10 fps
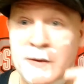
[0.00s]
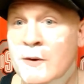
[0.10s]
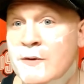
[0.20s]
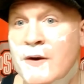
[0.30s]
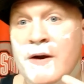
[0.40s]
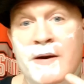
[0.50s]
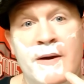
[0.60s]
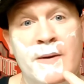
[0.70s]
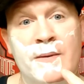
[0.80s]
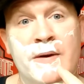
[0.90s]
you're trying to
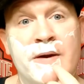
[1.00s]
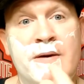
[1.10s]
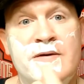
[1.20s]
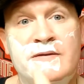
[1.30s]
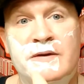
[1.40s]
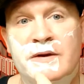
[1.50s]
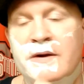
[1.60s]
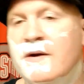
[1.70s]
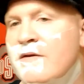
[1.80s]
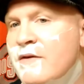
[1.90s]
go right over the
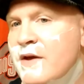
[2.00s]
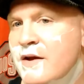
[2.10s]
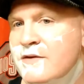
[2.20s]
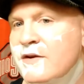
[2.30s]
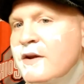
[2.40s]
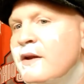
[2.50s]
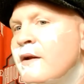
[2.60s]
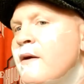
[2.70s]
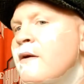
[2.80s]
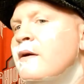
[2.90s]
curve of that chin.
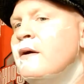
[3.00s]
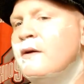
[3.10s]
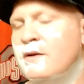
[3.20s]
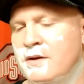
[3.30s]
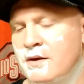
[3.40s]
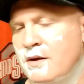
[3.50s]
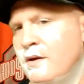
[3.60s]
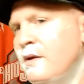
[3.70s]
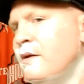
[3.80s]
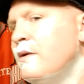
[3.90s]

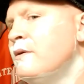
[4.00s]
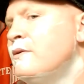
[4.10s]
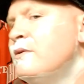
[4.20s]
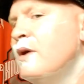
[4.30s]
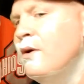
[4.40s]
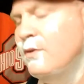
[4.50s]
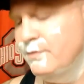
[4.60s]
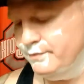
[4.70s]
So